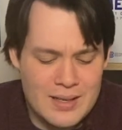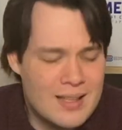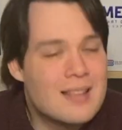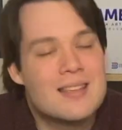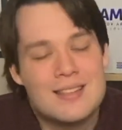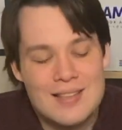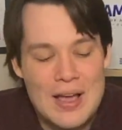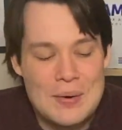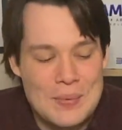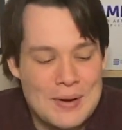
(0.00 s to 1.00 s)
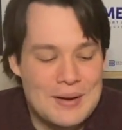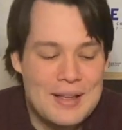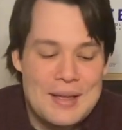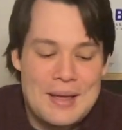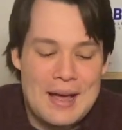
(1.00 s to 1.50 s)
It's kind of weird,
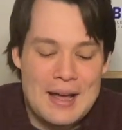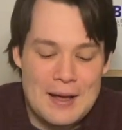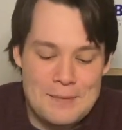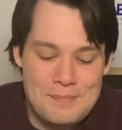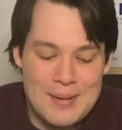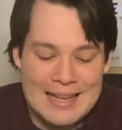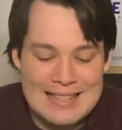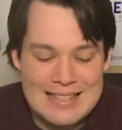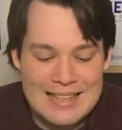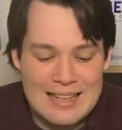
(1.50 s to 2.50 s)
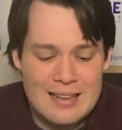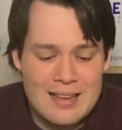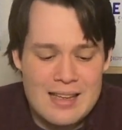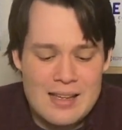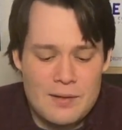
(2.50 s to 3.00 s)
but
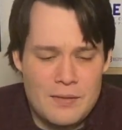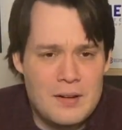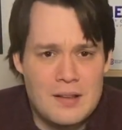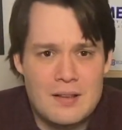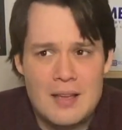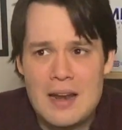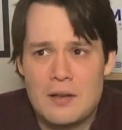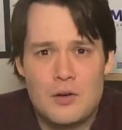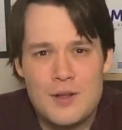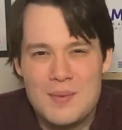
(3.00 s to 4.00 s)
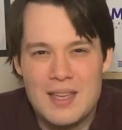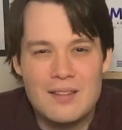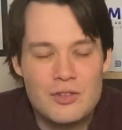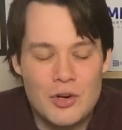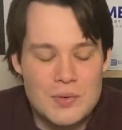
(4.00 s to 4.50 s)
very kind of creepy
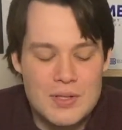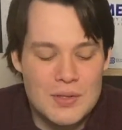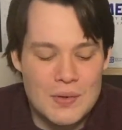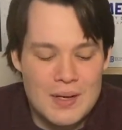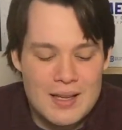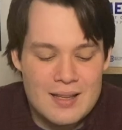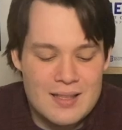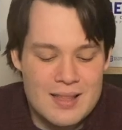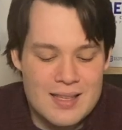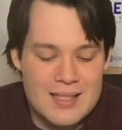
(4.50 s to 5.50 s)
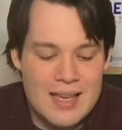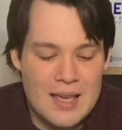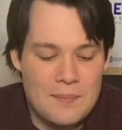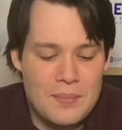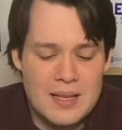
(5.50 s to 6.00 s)
intro too to this
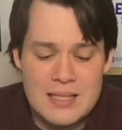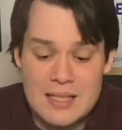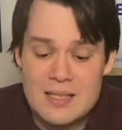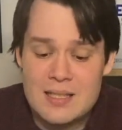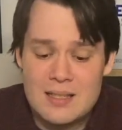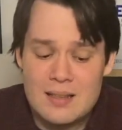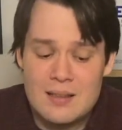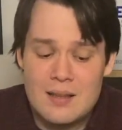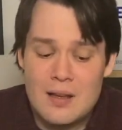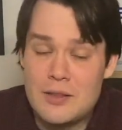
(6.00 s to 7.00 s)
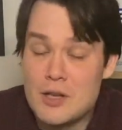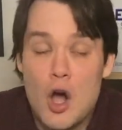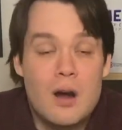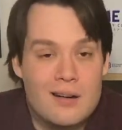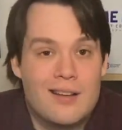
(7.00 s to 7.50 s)
game. But it's
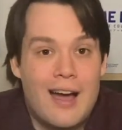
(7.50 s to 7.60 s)
hard.